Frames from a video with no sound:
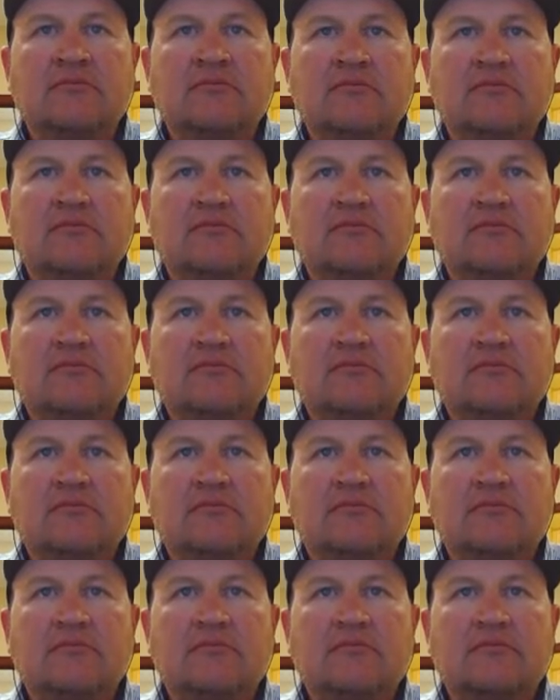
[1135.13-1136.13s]

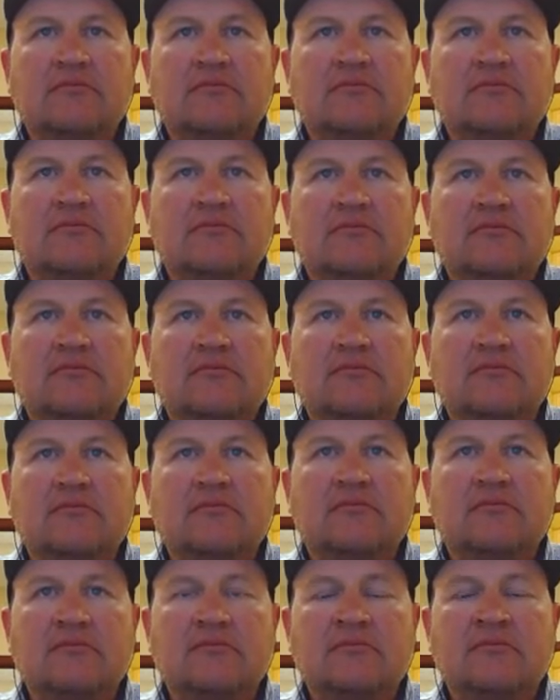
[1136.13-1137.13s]

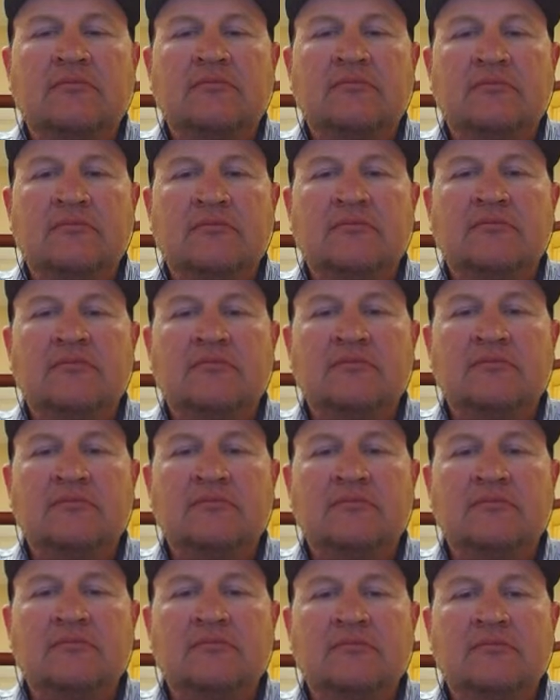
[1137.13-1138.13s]

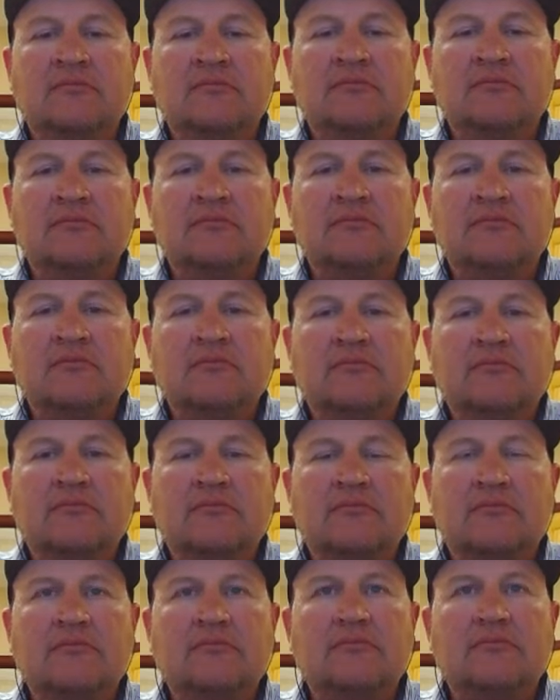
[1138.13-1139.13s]

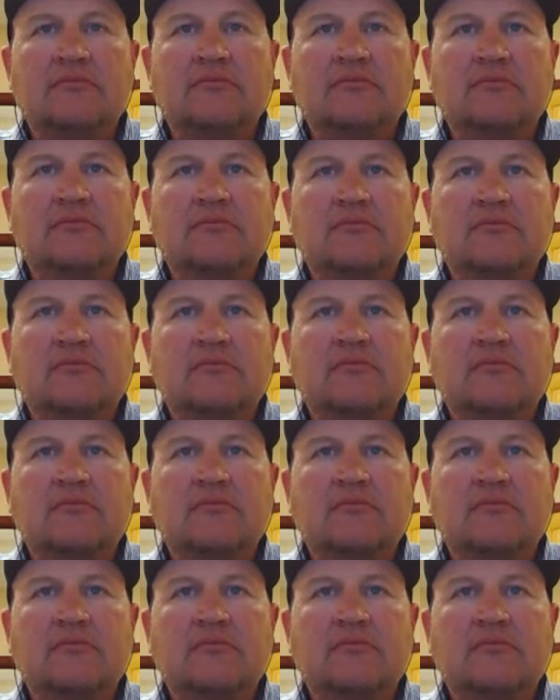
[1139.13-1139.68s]
(not speaking)